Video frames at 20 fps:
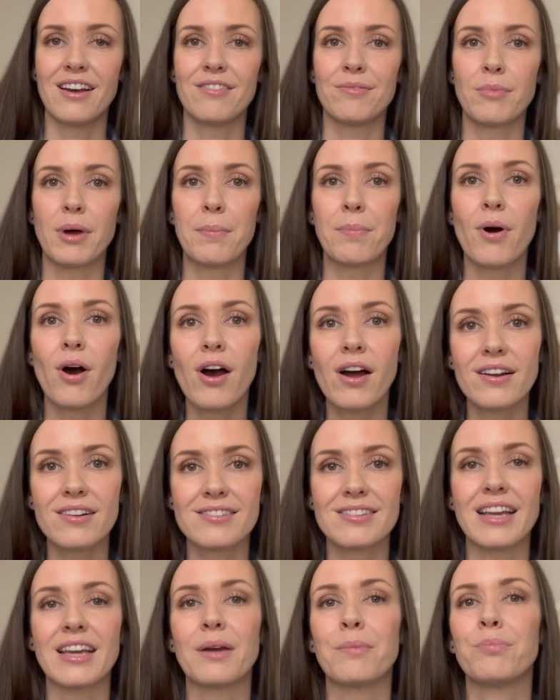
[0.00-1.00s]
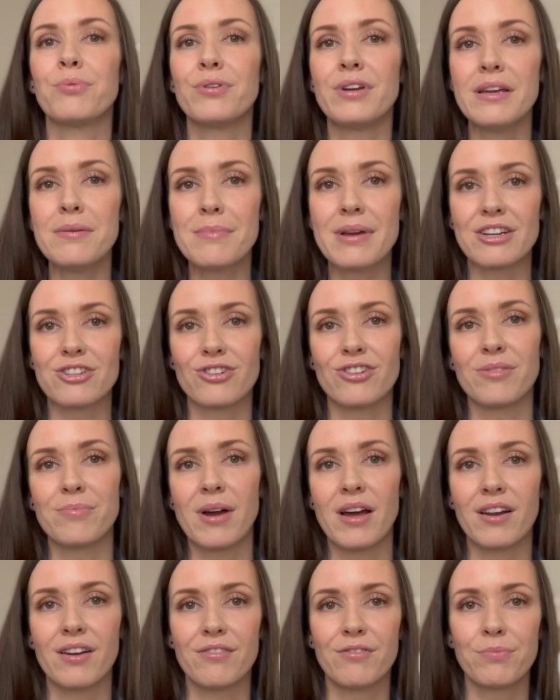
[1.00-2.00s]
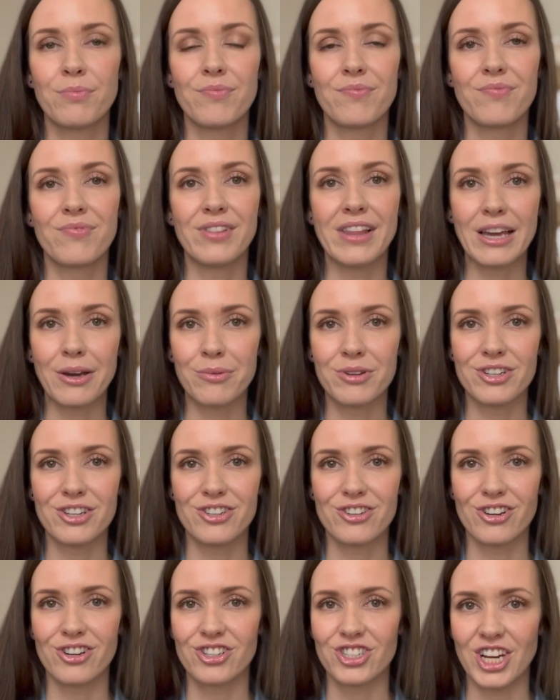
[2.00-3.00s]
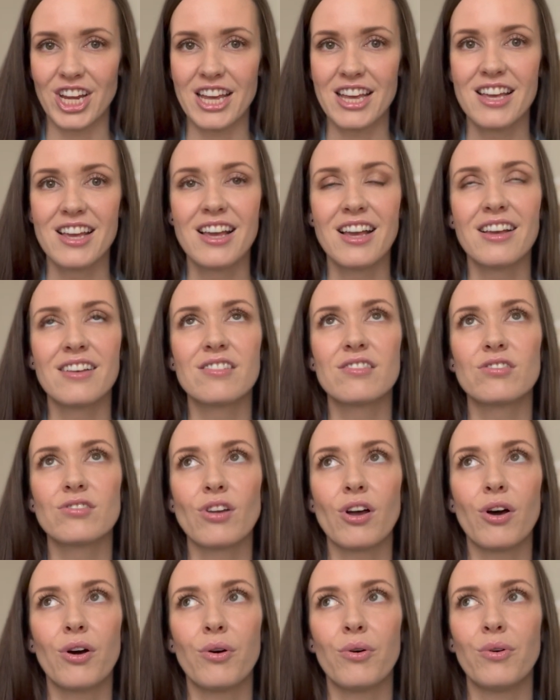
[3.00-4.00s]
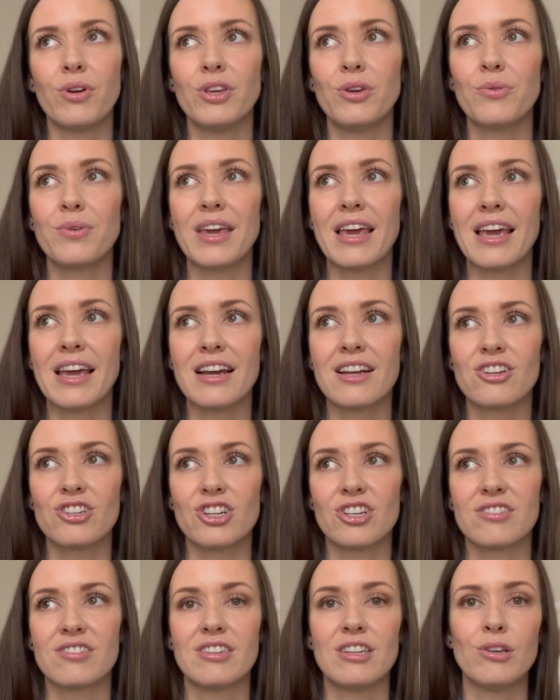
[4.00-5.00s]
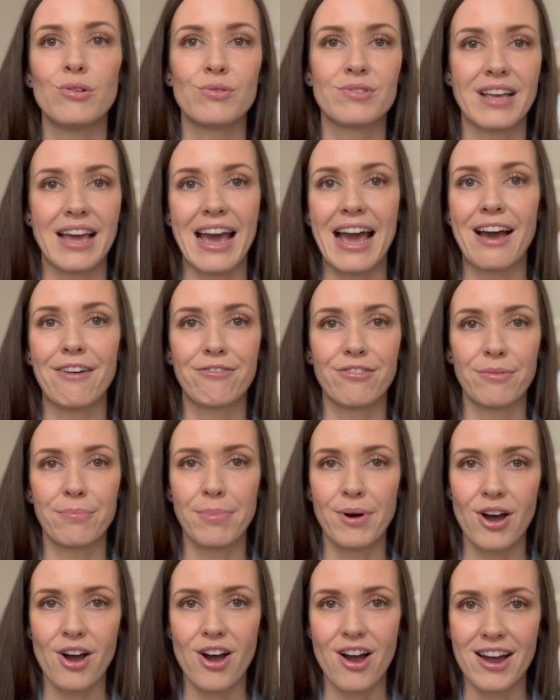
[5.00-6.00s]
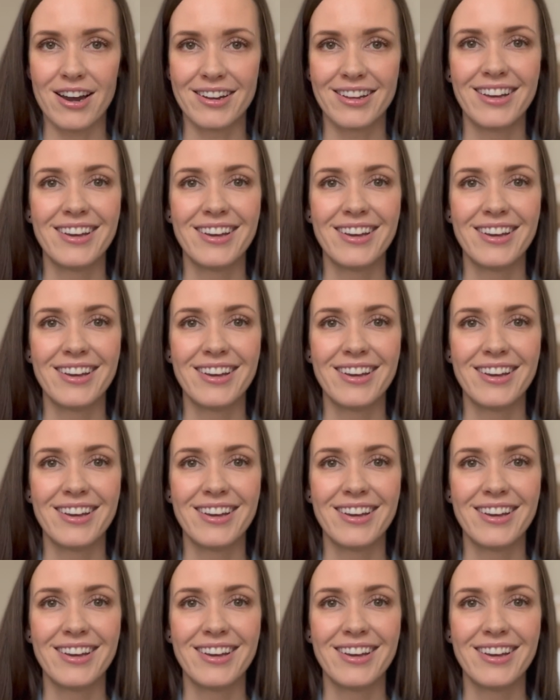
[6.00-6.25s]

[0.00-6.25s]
A pod is like a pre-measured amount of liquid detergent, so you can't just use half a pod.